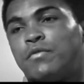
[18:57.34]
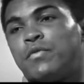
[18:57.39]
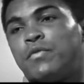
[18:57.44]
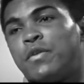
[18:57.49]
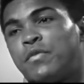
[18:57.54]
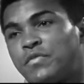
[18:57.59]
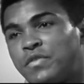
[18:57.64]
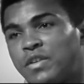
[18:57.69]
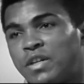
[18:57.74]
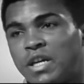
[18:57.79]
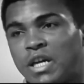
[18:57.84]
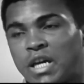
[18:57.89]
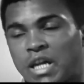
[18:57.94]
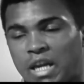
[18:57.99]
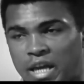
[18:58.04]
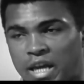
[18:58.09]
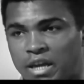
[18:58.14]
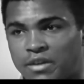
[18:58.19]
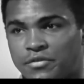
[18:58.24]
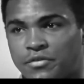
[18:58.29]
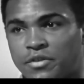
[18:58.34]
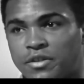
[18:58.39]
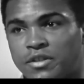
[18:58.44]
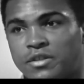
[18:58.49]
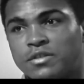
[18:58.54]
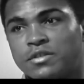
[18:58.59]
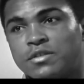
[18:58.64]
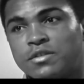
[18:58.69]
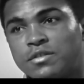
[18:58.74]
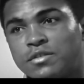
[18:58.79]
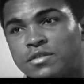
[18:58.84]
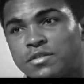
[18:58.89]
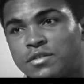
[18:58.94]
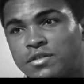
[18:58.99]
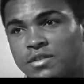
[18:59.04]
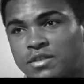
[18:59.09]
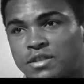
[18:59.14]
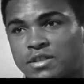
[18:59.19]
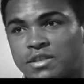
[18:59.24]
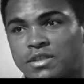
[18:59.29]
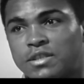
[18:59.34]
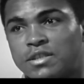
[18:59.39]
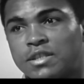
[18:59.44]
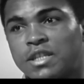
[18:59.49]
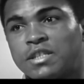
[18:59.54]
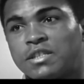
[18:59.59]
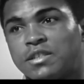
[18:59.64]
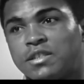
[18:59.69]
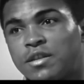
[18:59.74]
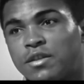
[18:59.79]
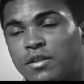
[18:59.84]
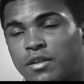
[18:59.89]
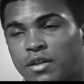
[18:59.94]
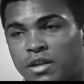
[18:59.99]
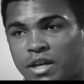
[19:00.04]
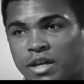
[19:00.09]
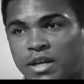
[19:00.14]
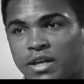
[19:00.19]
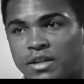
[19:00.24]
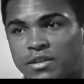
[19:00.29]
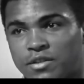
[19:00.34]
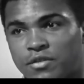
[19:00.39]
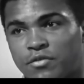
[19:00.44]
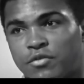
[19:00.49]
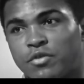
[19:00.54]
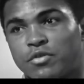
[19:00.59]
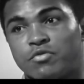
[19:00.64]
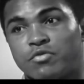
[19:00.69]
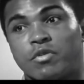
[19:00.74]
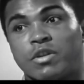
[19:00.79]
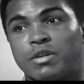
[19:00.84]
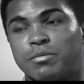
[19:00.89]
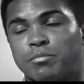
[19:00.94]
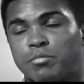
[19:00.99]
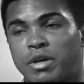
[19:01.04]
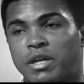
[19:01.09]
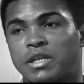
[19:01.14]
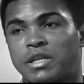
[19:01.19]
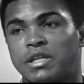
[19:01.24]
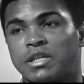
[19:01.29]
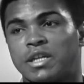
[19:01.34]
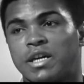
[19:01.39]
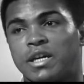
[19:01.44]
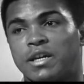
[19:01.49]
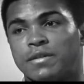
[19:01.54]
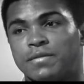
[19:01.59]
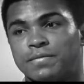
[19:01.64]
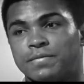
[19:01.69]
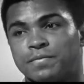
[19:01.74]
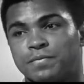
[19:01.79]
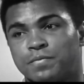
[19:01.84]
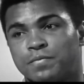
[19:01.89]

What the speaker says: 50 class citizens, 60th class, if you really break it down.